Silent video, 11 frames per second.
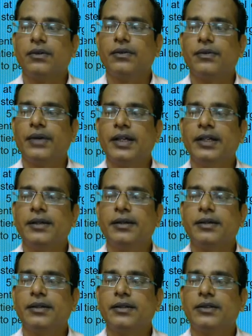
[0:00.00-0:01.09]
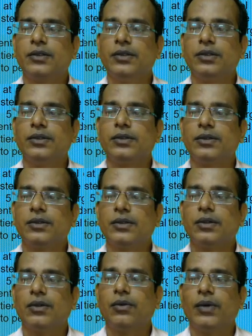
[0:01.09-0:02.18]
5 to
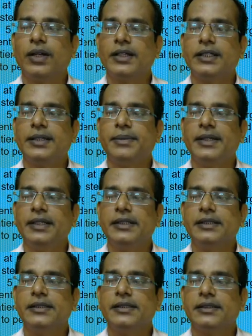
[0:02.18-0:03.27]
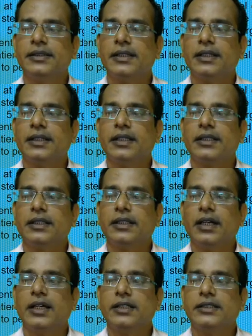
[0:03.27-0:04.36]
1 dB.
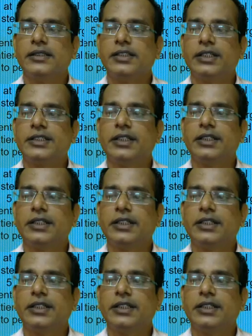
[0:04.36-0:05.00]
The judge